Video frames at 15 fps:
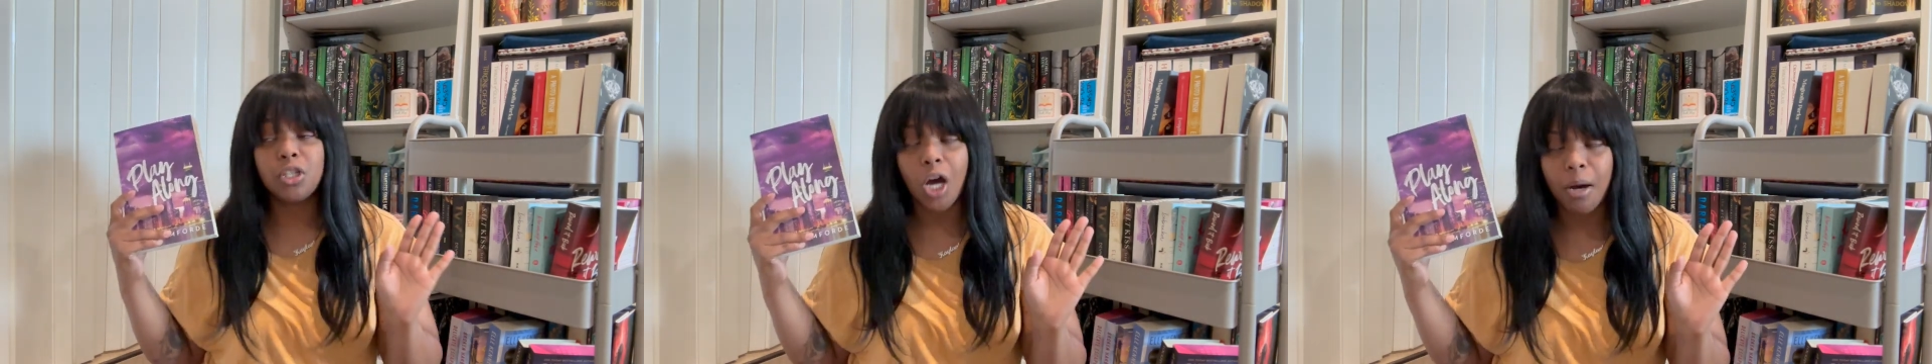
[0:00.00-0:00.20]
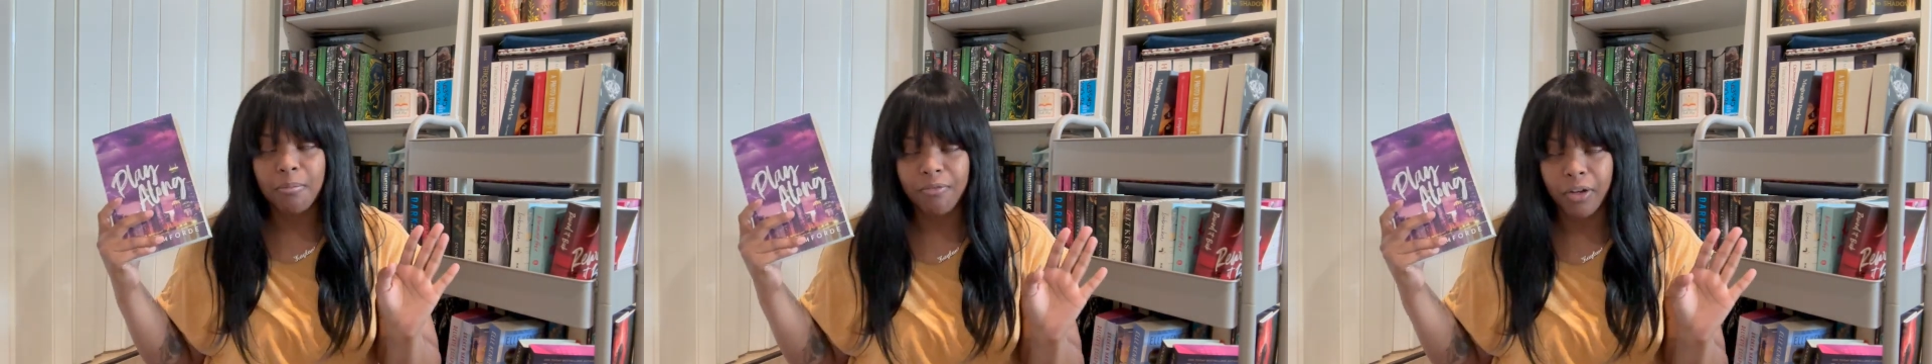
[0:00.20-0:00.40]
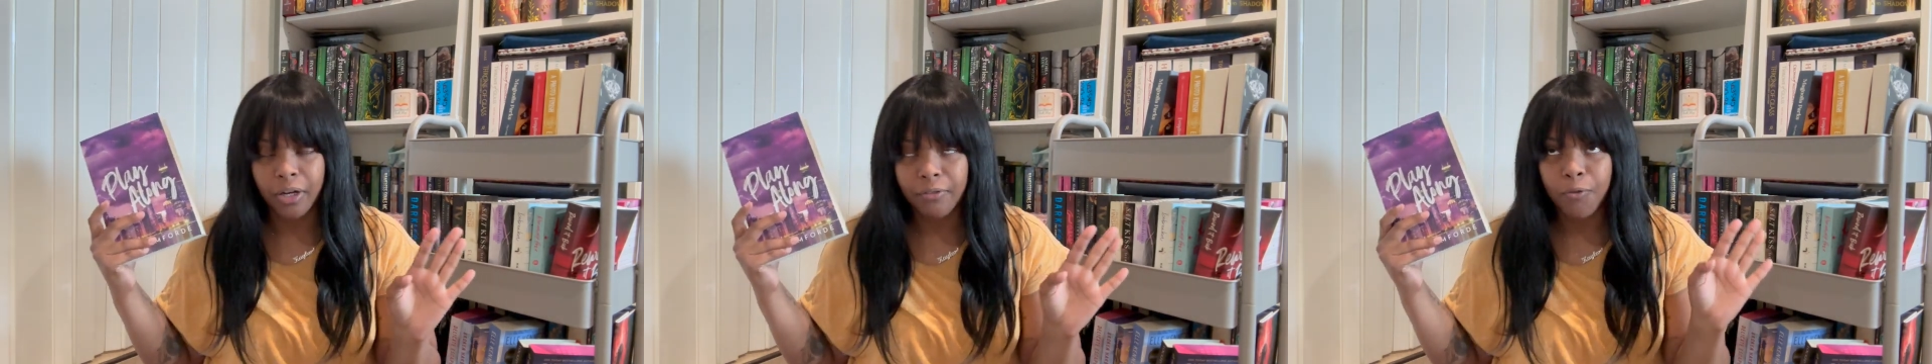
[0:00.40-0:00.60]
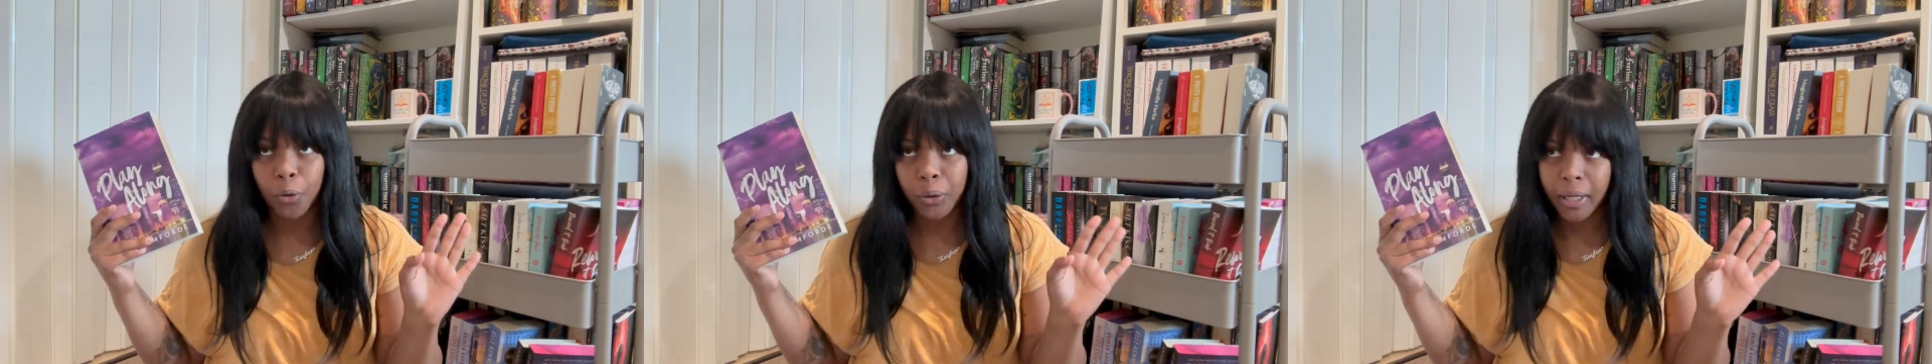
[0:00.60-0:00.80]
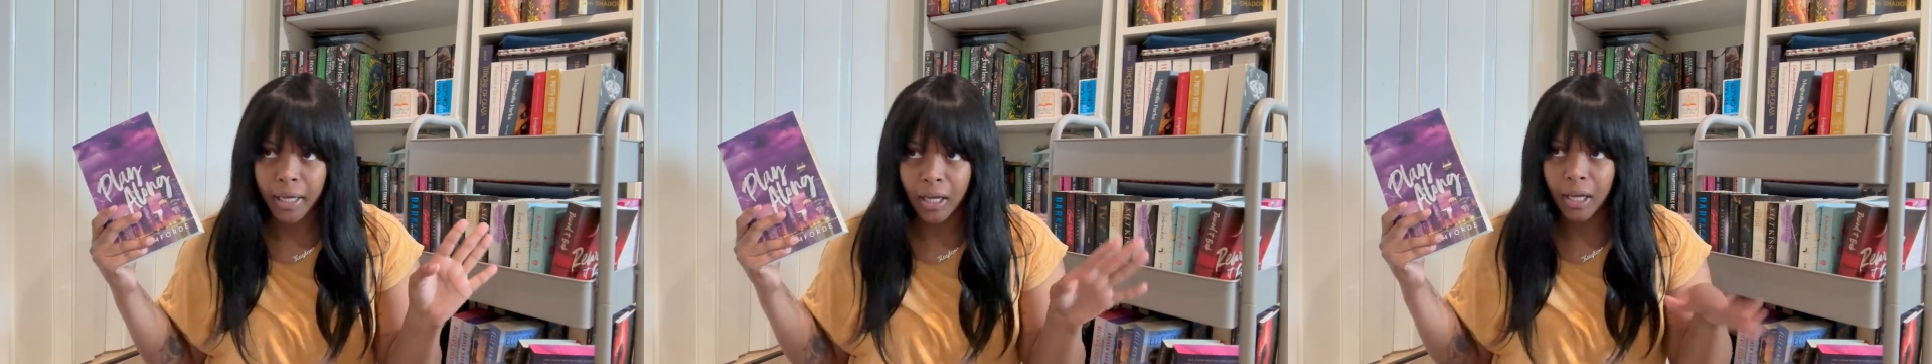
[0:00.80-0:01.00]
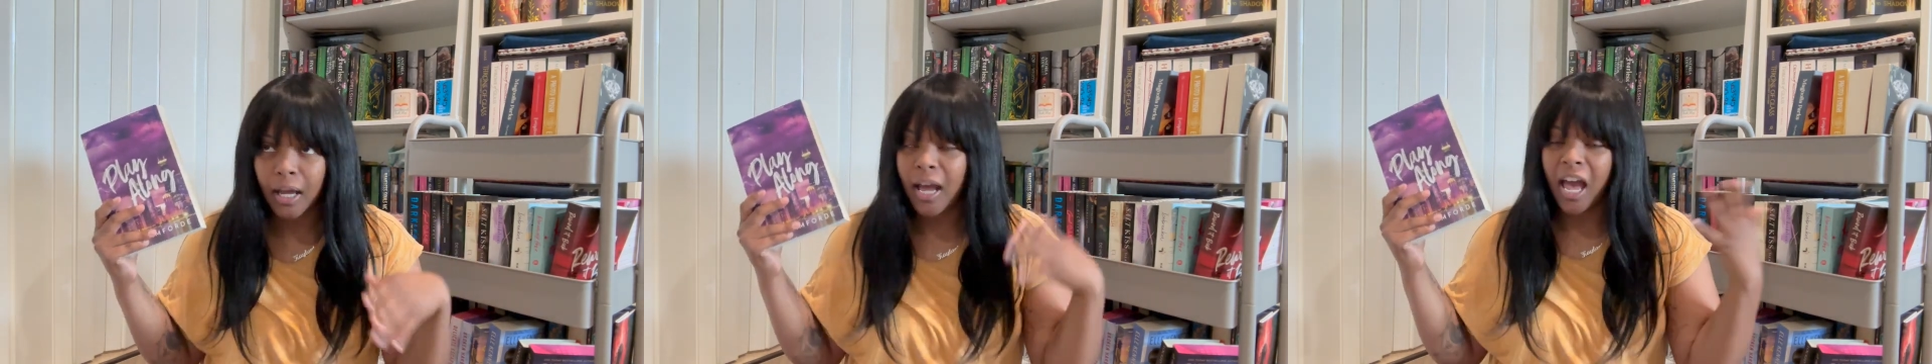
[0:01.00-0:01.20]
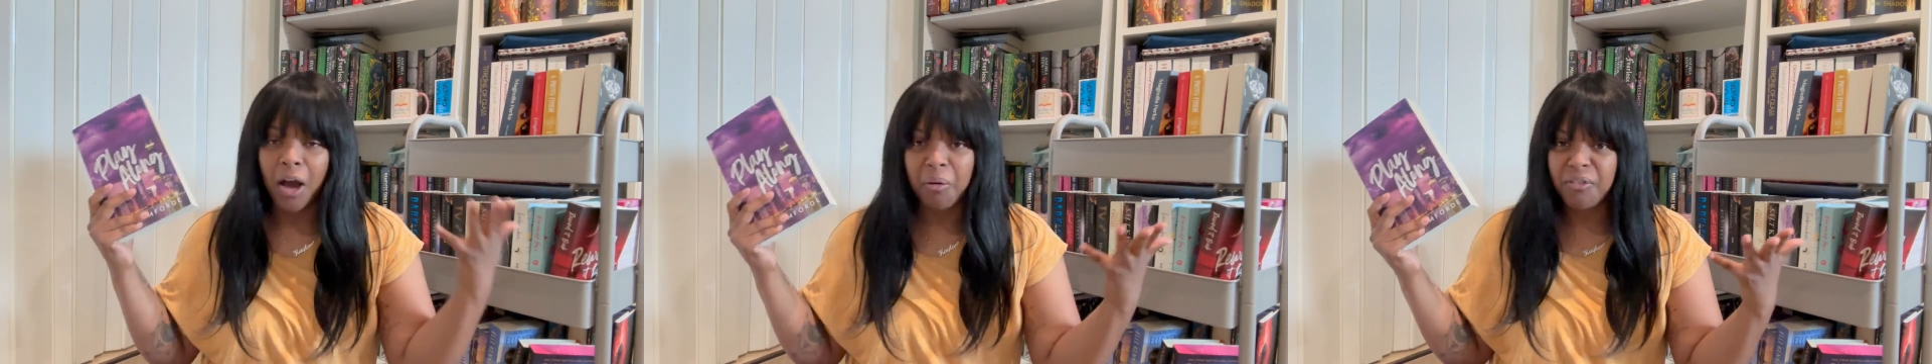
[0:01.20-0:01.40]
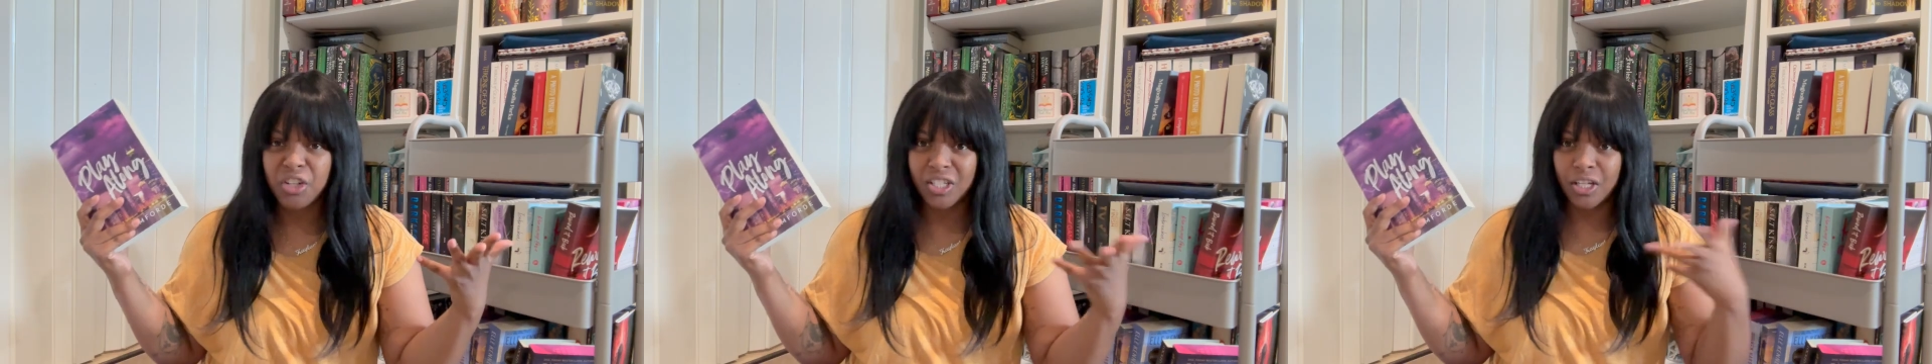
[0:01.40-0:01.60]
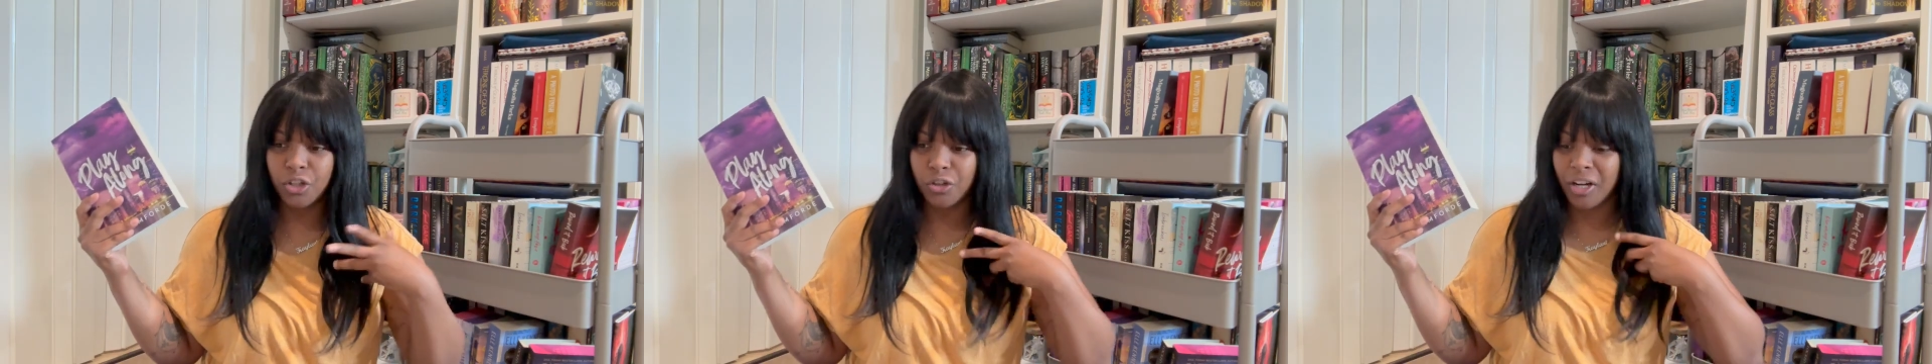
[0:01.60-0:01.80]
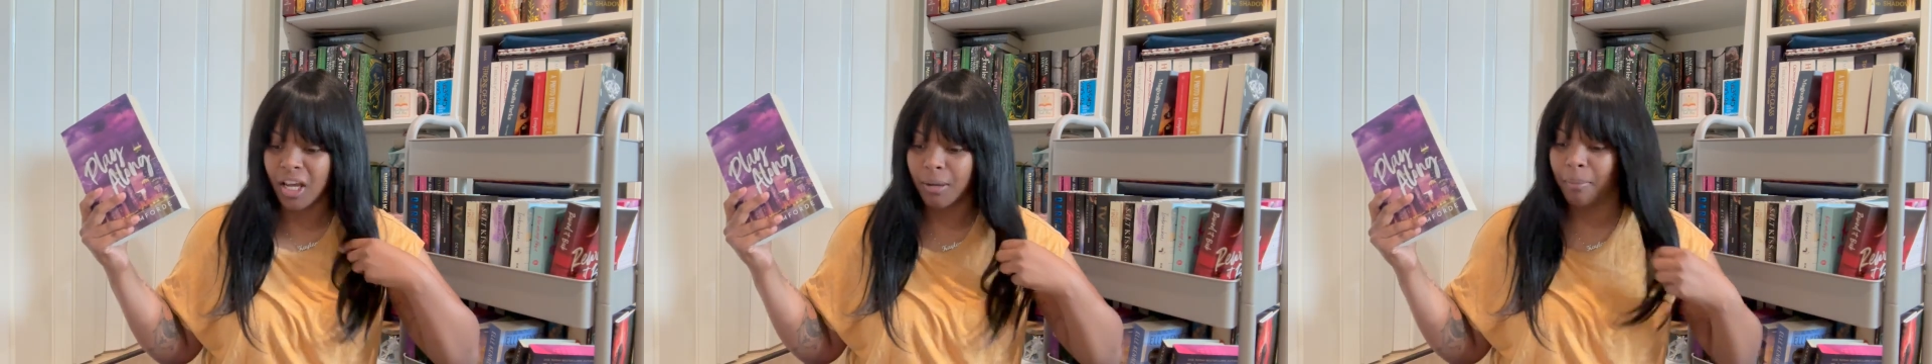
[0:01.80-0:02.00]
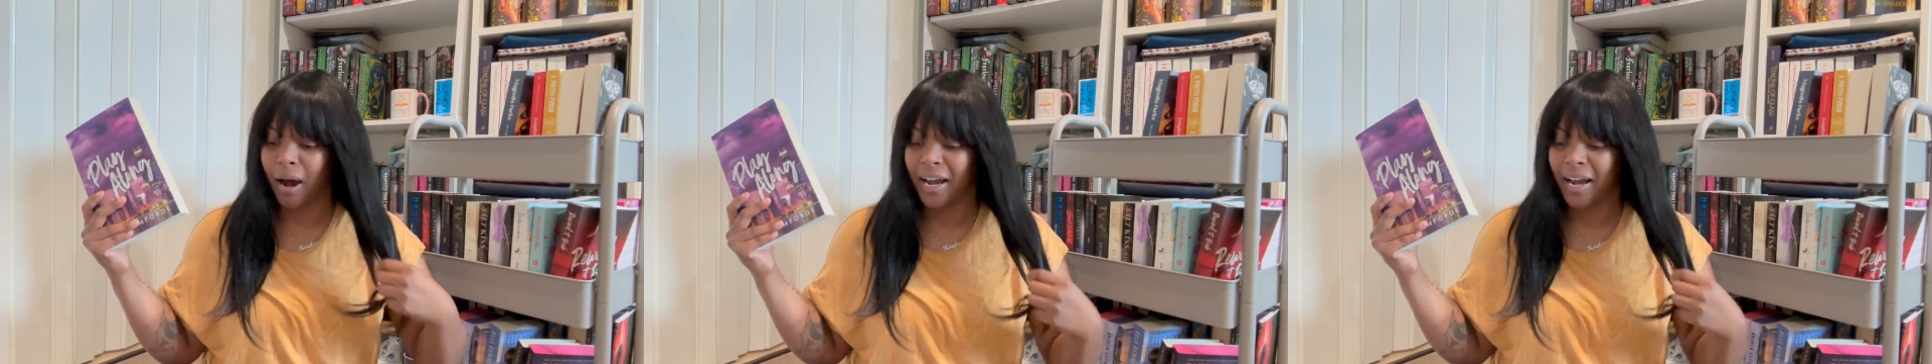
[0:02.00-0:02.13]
Tomforday, however she says her name.